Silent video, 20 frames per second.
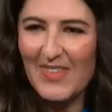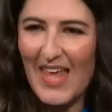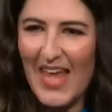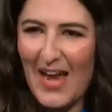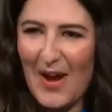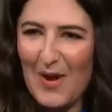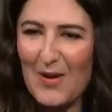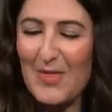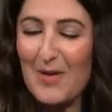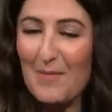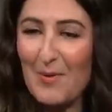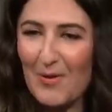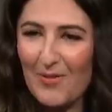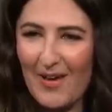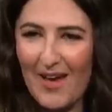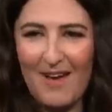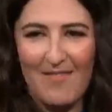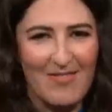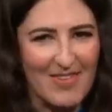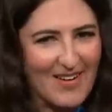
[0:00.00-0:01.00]
They are. They both
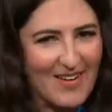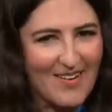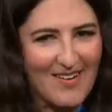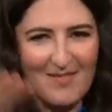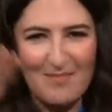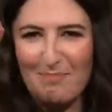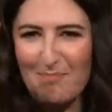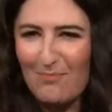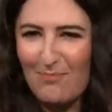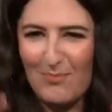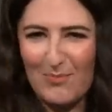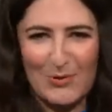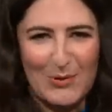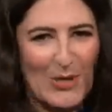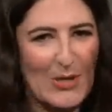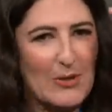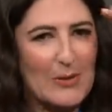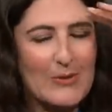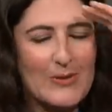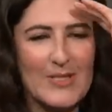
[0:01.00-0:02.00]
have their
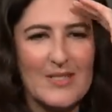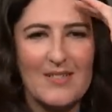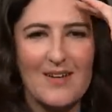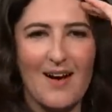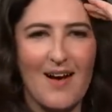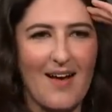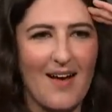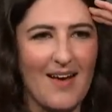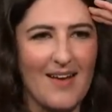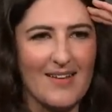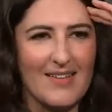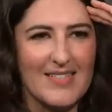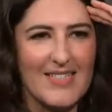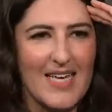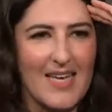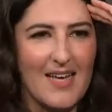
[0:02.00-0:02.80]
pros and cons.